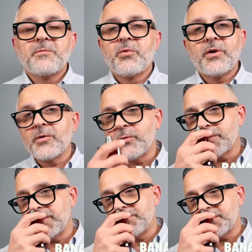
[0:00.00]
Boy, what
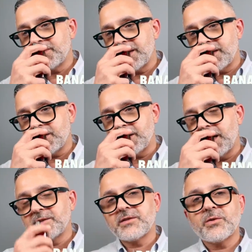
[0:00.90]
am I missing out?
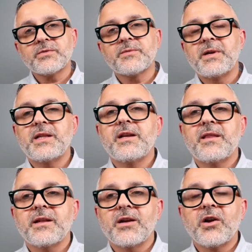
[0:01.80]
I just don't smell
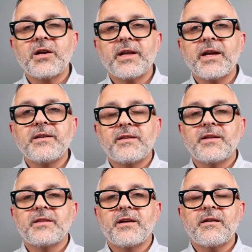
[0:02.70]
anything, hardly
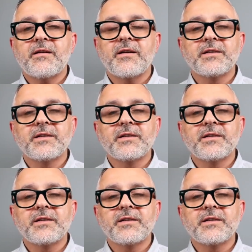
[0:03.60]
anything there.